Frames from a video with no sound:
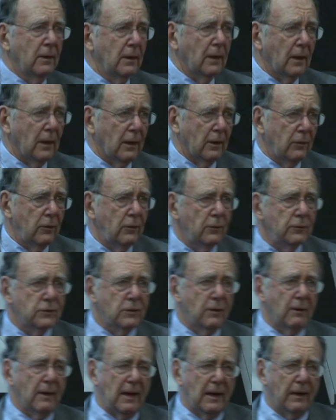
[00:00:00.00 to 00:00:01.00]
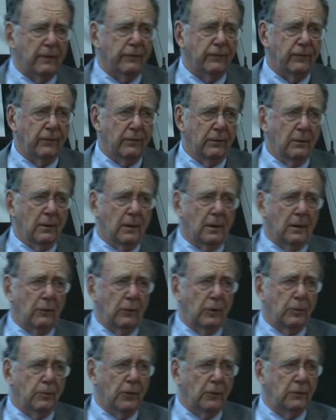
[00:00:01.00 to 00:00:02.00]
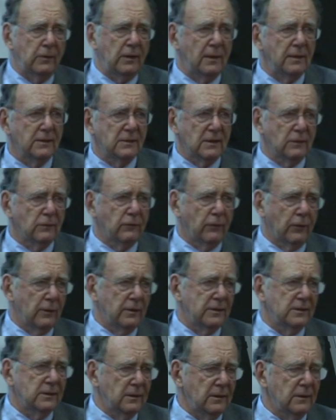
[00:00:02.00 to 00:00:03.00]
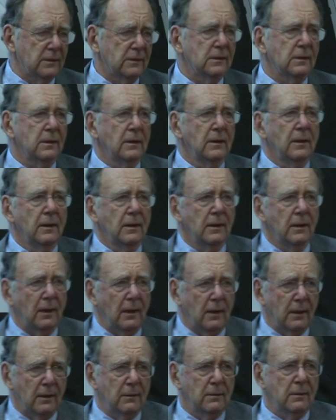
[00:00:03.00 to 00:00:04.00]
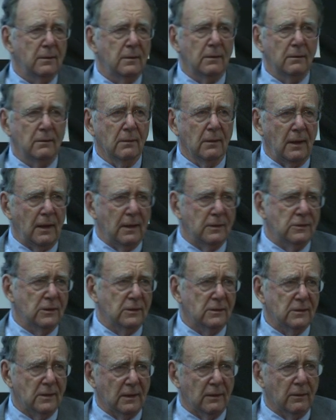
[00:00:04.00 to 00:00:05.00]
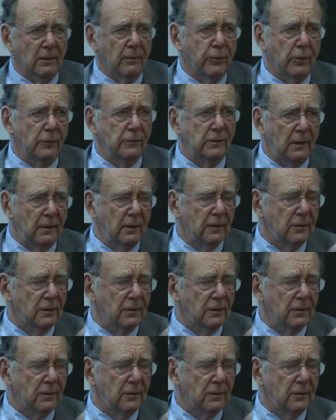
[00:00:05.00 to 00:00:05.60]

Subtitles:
a huge graph with proteins as vertices and edges, protein